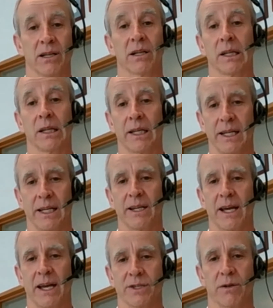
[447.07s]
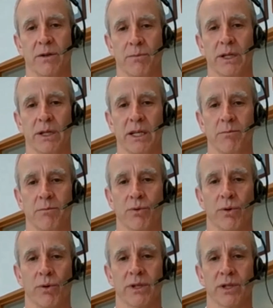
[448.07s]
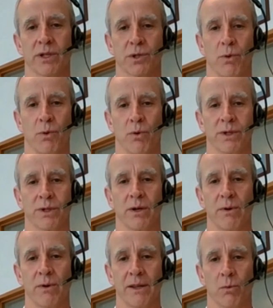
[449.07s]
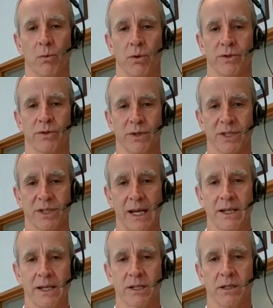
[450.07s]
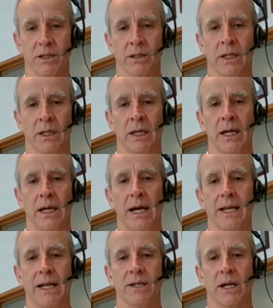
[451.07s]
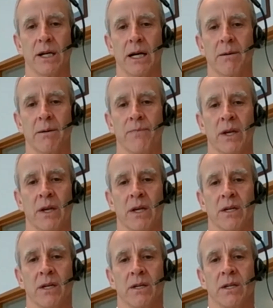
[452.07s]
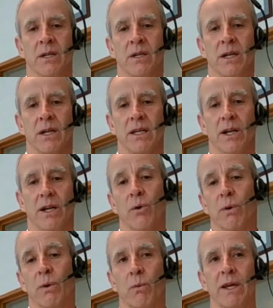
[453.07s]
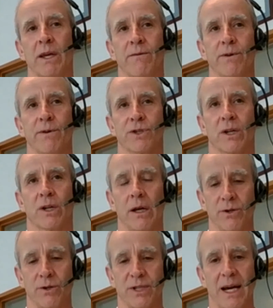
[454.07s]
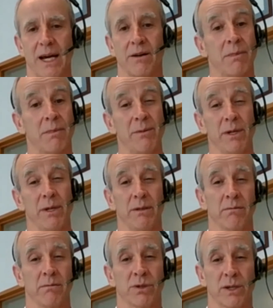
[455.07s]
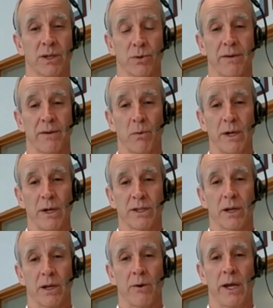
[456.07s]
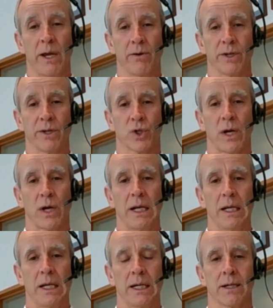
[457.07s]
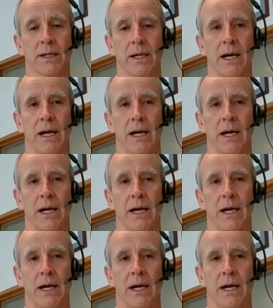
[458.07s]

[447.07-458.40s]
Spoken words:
Clearly it has completely brought sport around the world to a standstill. And when we first closed down maybe 6 or 7 weeks ago here in Australia,